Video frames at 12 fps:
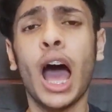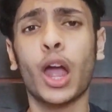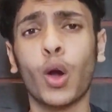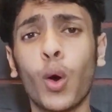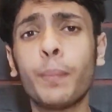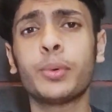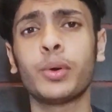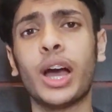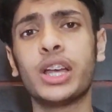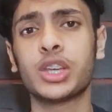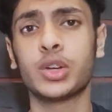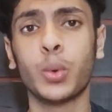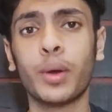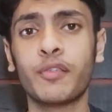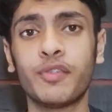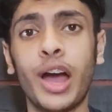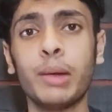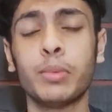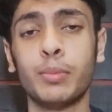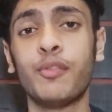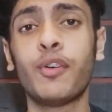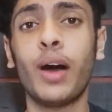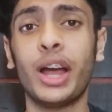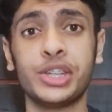I hope you guys are doing fine, but
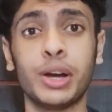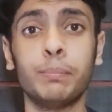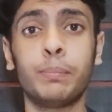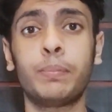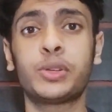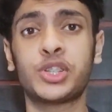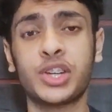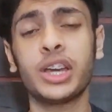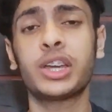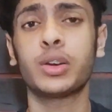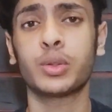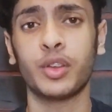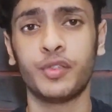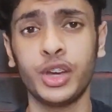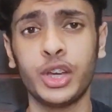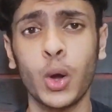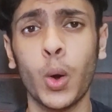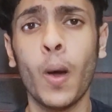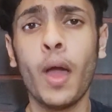before I jump straight into the video,